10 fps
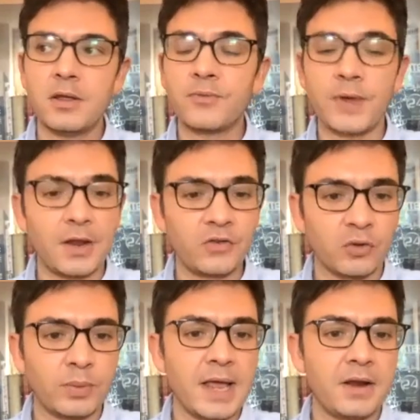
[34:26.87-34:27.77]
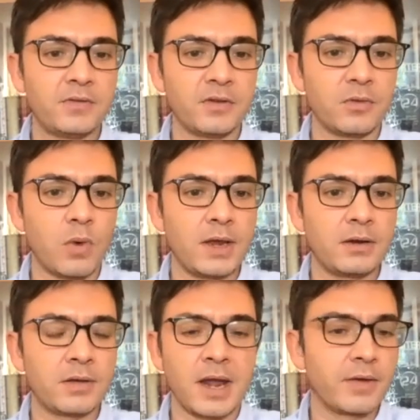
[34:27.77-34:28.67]
financial planners, and the right,
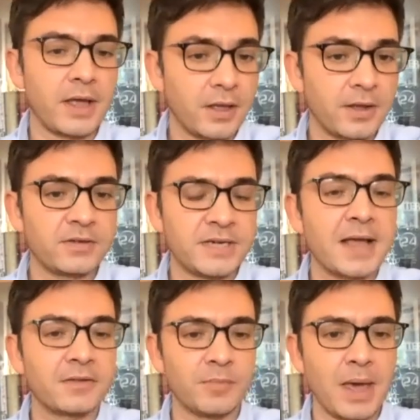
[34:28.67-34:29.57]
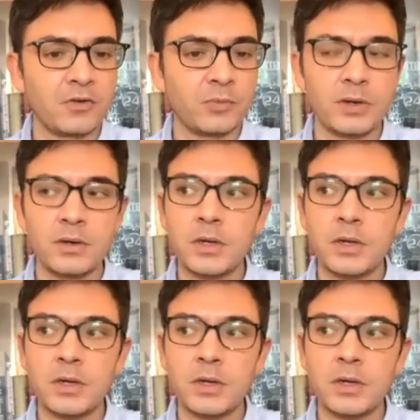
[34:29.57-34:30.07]
I guess, tax management.